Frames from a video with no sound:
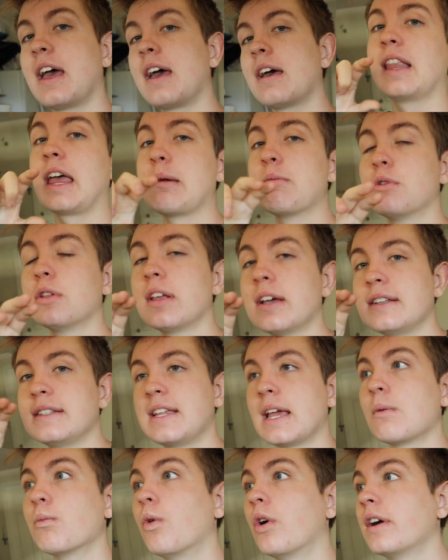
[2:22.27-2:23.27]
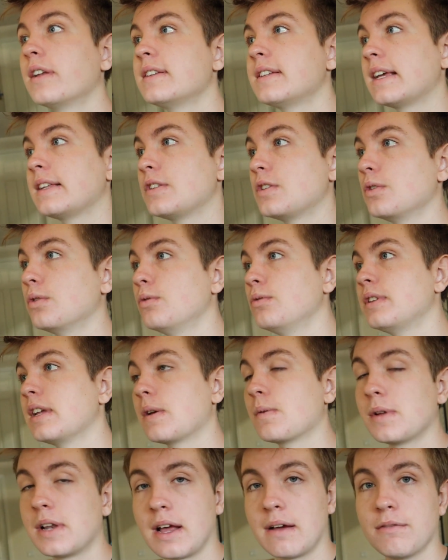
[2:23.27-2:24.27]
label it day 1, day 2,
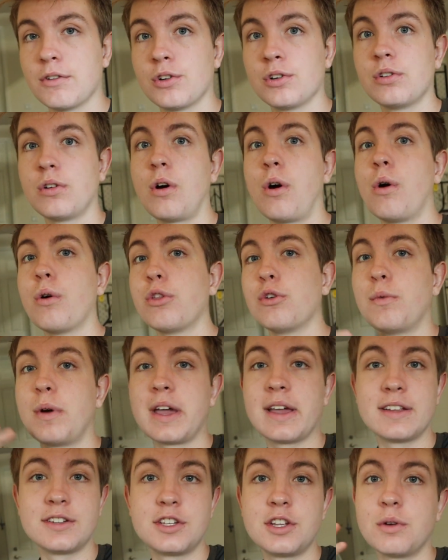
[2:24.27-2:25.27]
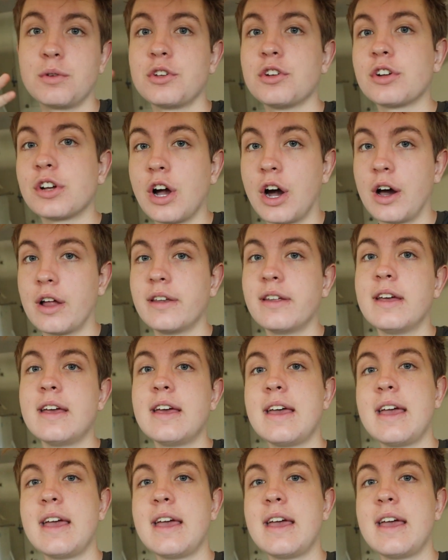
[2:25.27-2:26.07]
day whatever, all the way until you're gone,